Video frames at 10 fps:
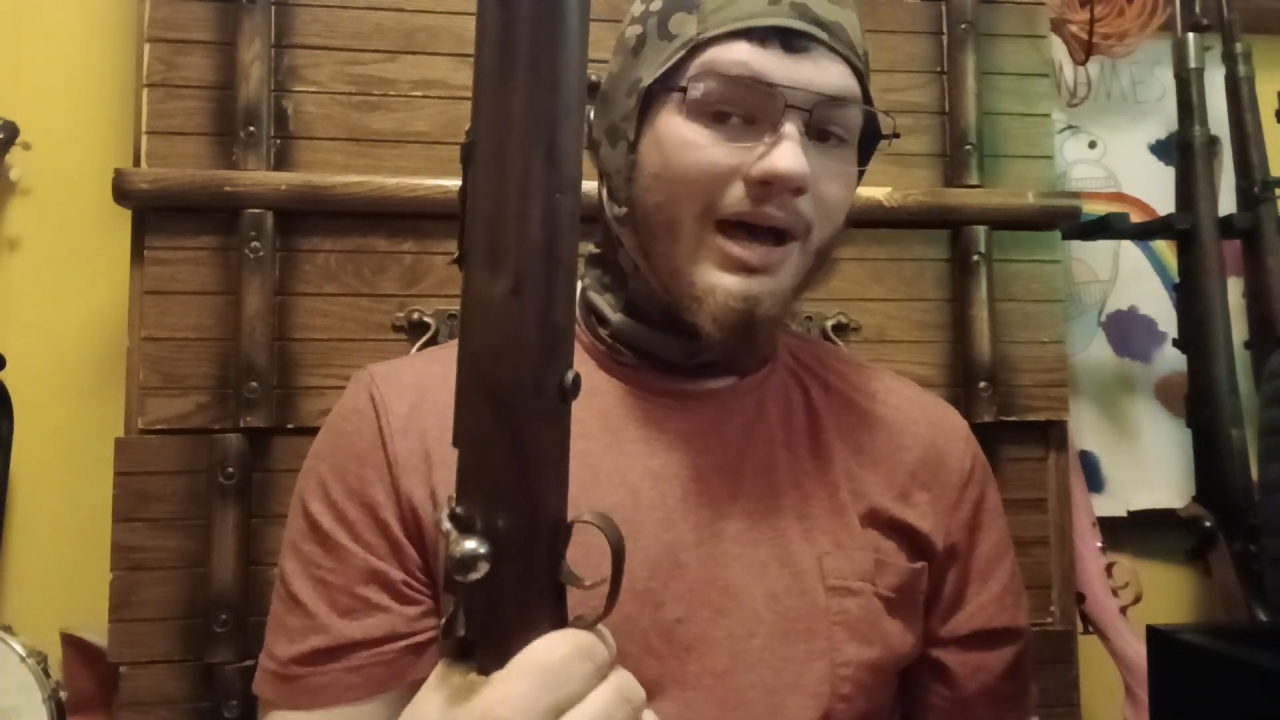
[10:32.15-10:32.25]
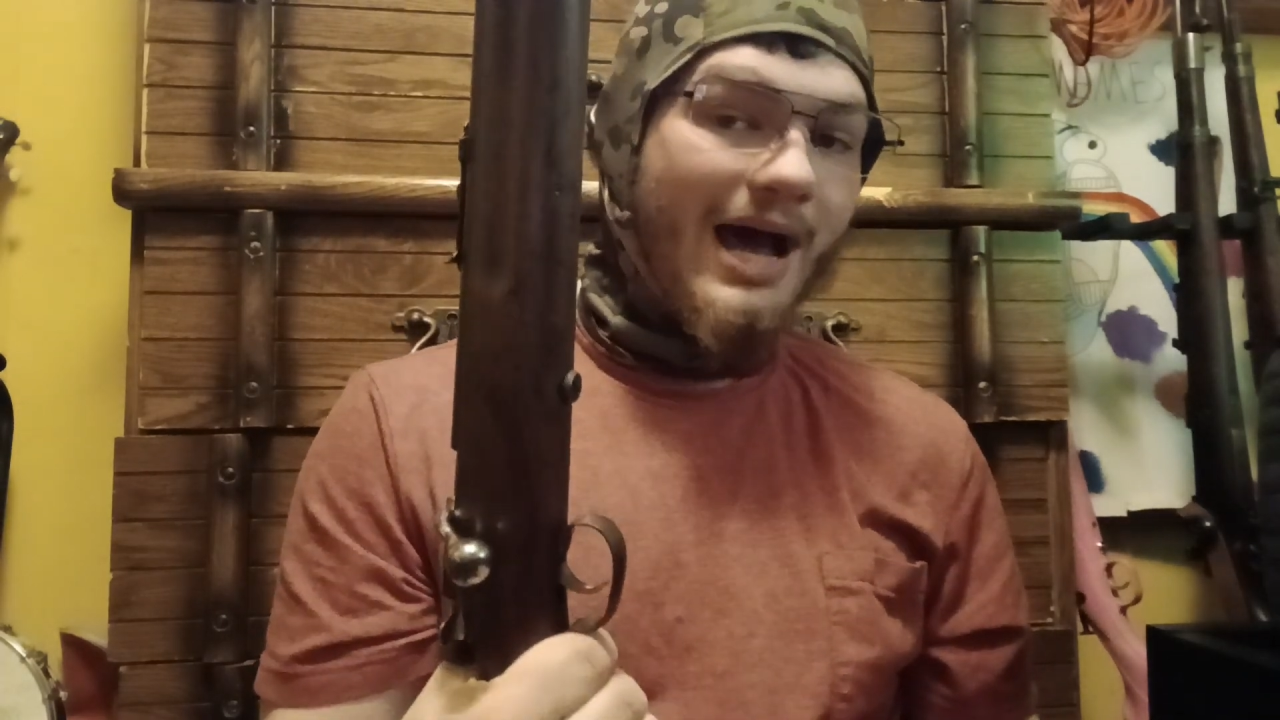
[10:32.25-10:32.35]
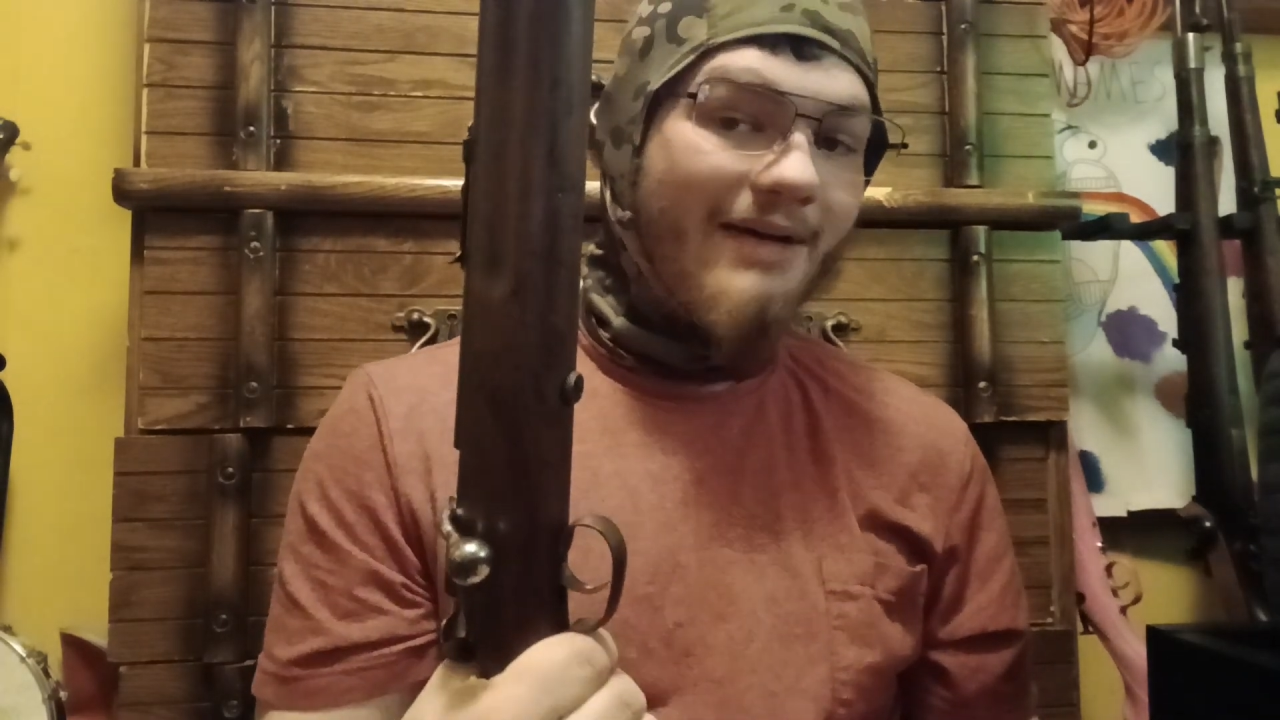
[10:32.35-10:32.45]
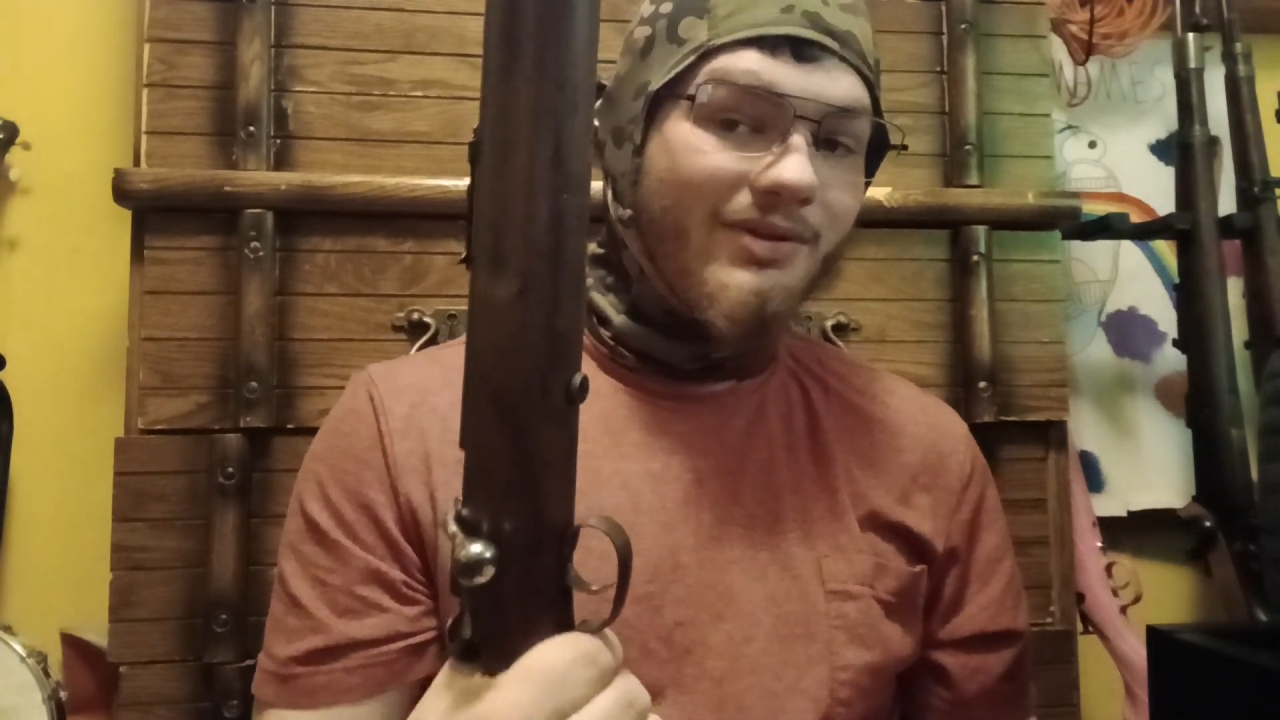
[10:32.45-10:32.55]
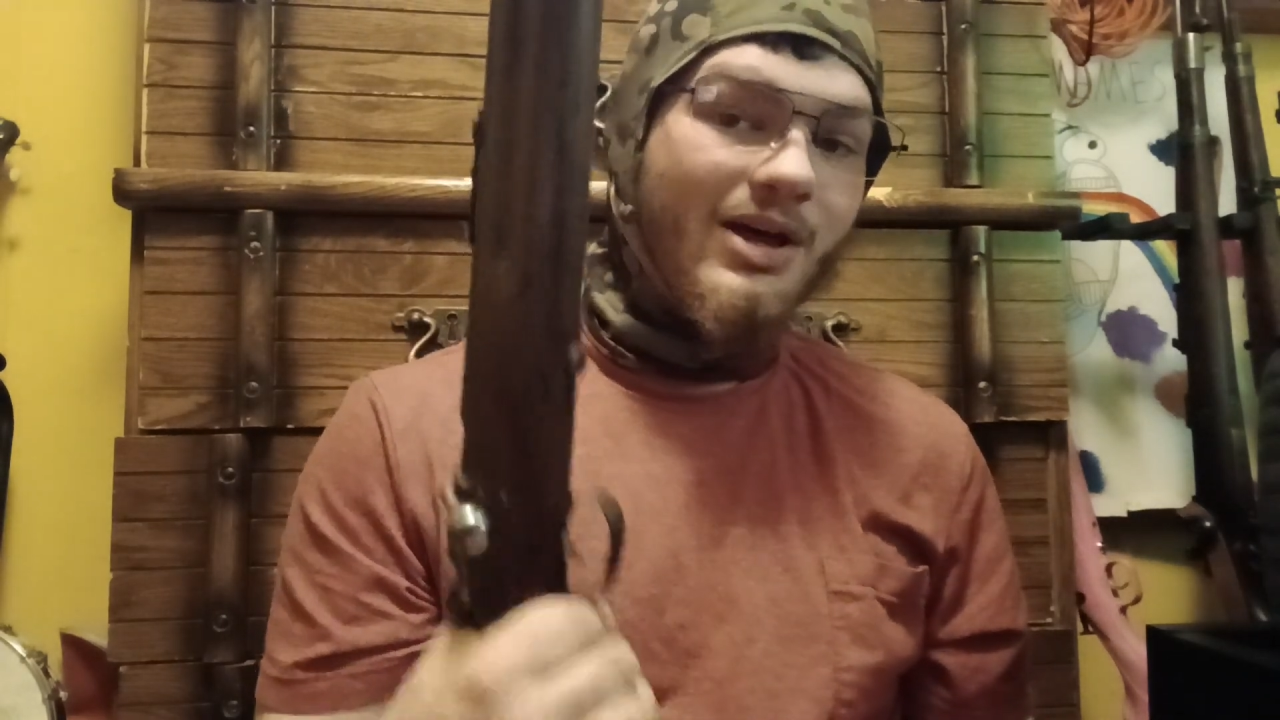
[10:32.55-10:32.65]

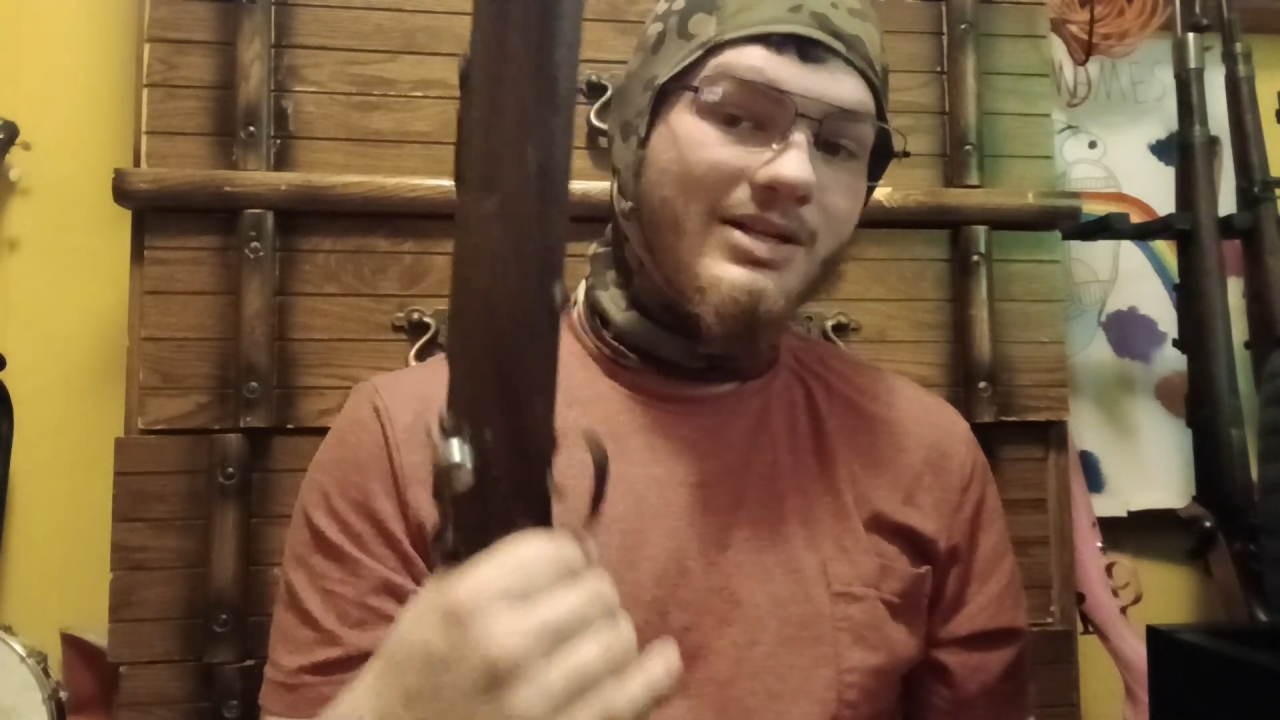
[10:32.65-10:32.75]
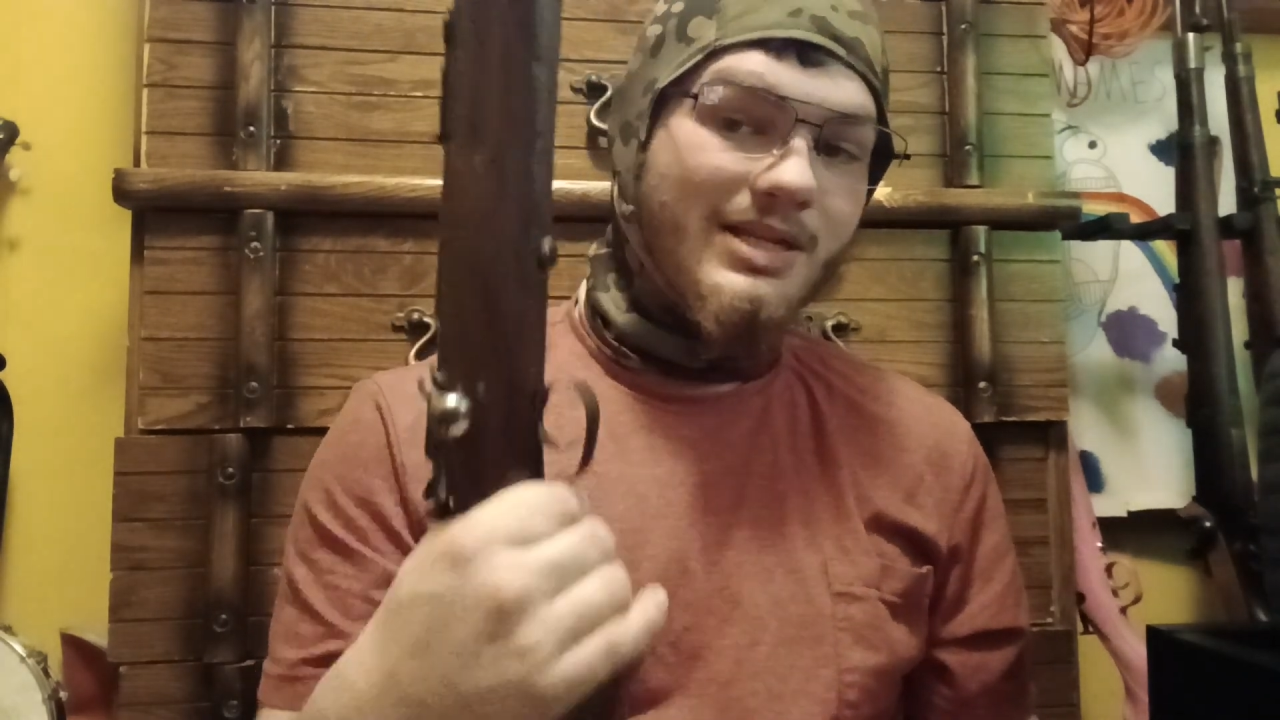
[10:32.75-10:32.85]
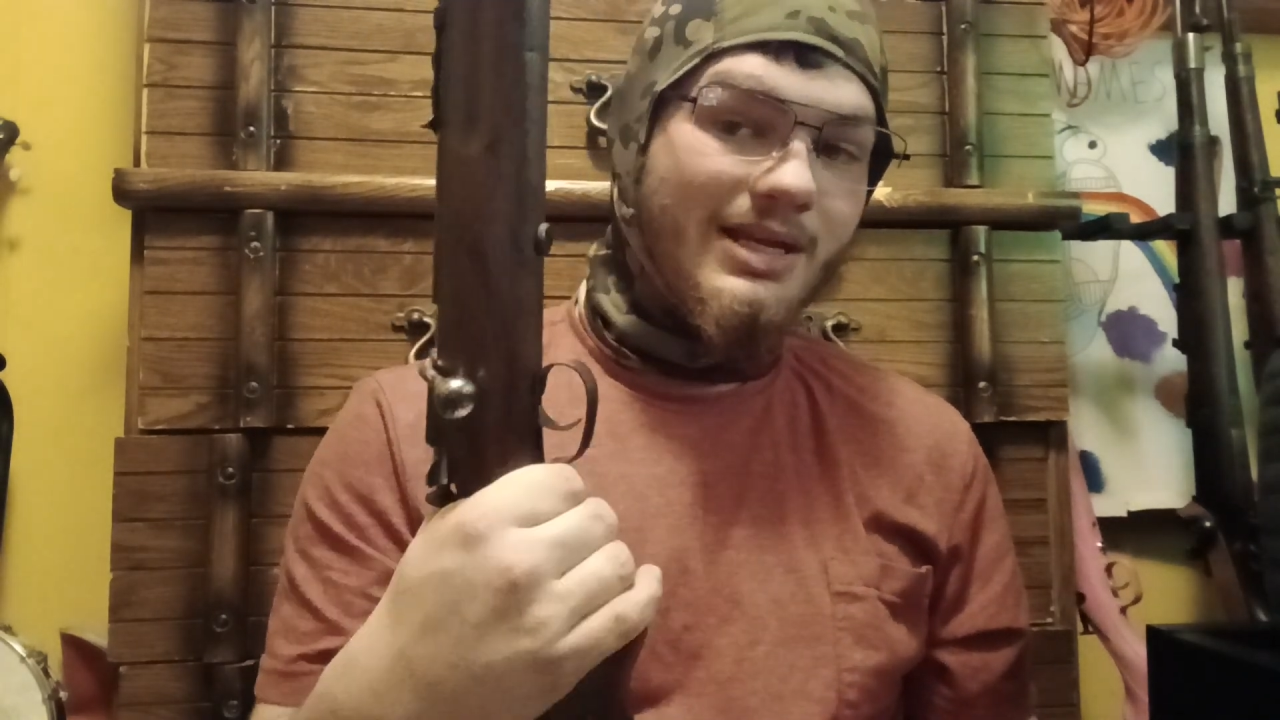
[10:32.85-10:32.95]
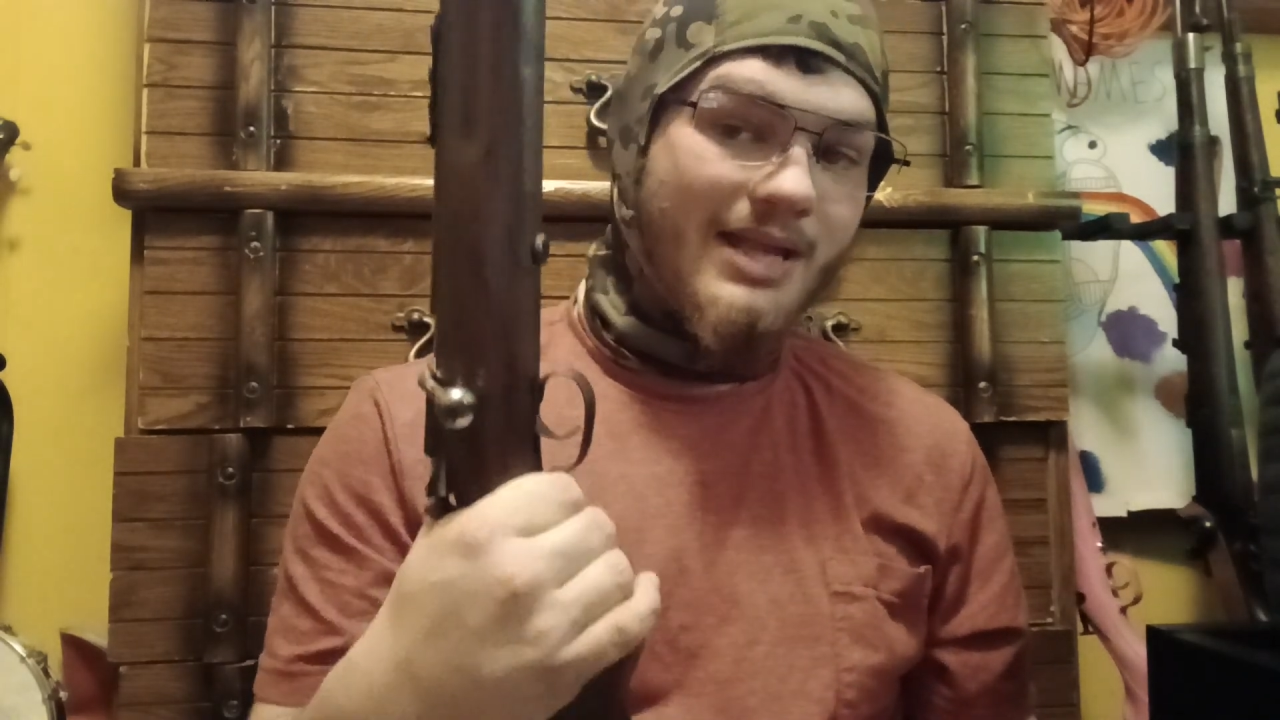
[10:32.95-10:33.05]
high velocity